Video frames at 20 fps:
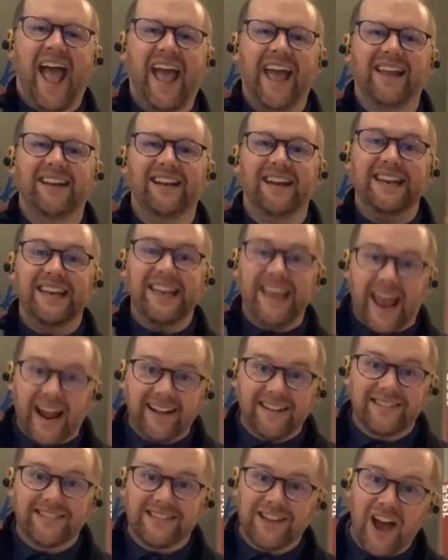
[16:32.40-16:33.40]
And
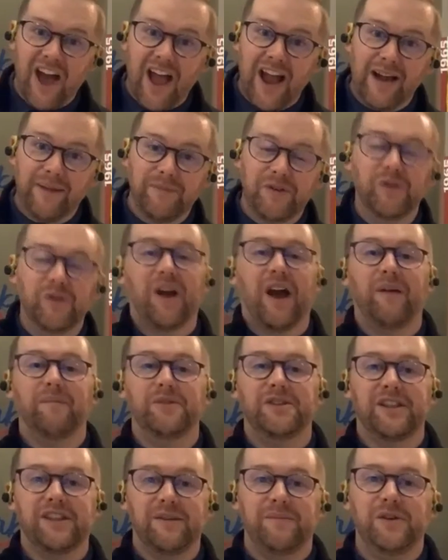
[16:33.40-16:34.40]
next time you
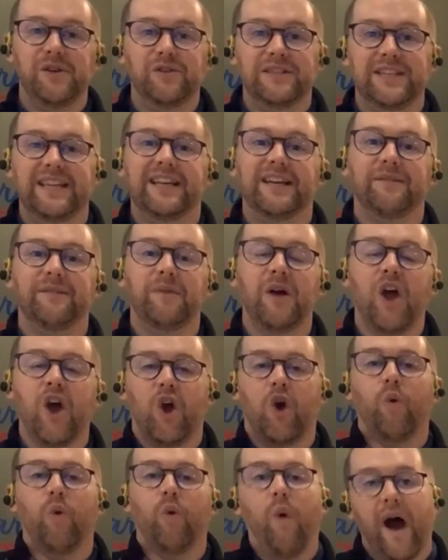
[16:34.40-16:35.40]
come to the museum,
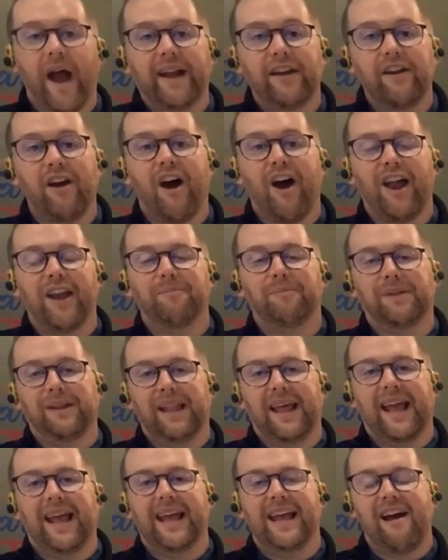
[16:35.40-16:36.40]
why not
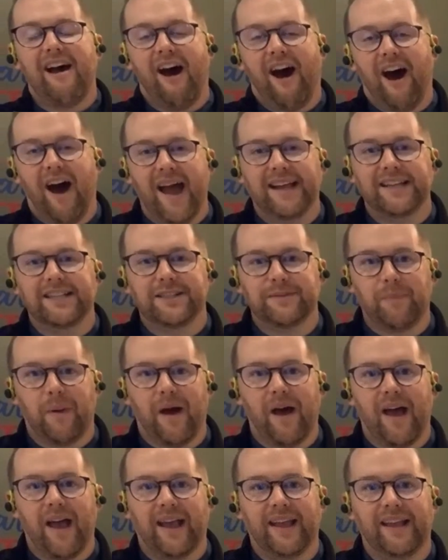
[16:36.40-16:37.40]
play I
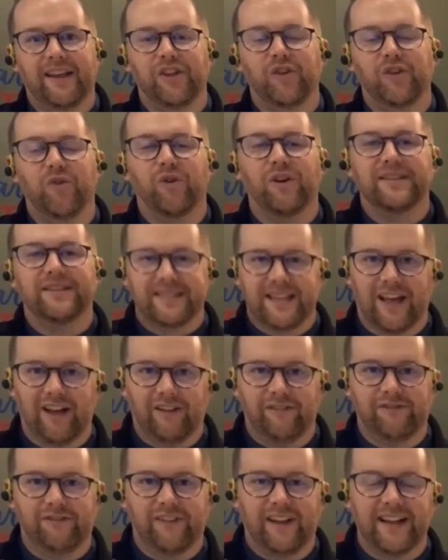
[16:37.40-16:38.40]
Spy
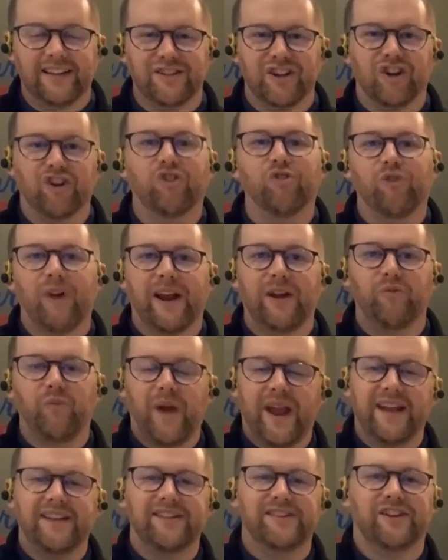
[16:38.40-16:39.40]
yourself? It's a great
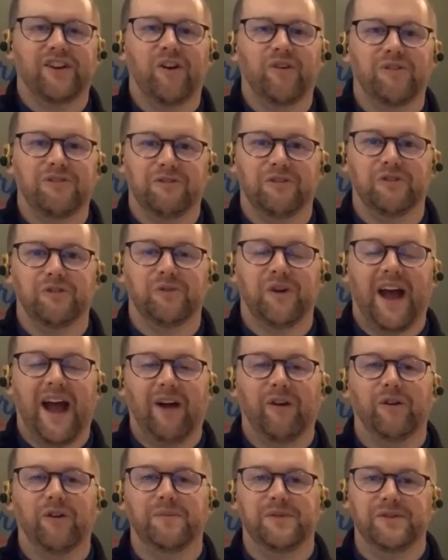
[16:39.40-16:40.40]
way to go through
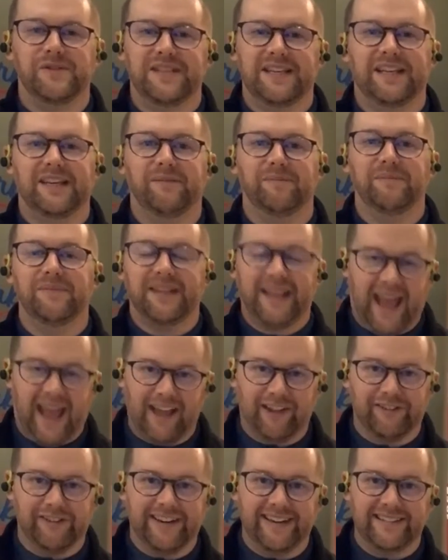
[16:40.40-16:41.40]
our museum
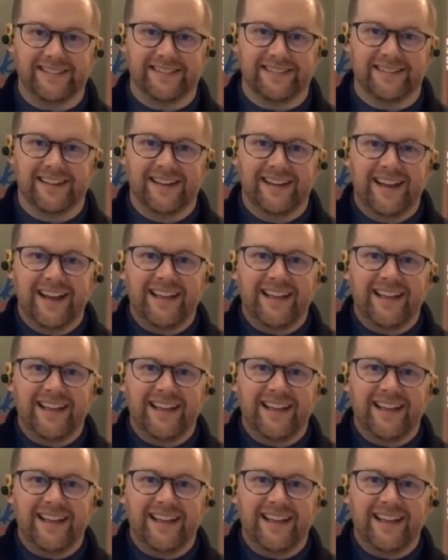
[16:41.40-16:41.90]
galleries.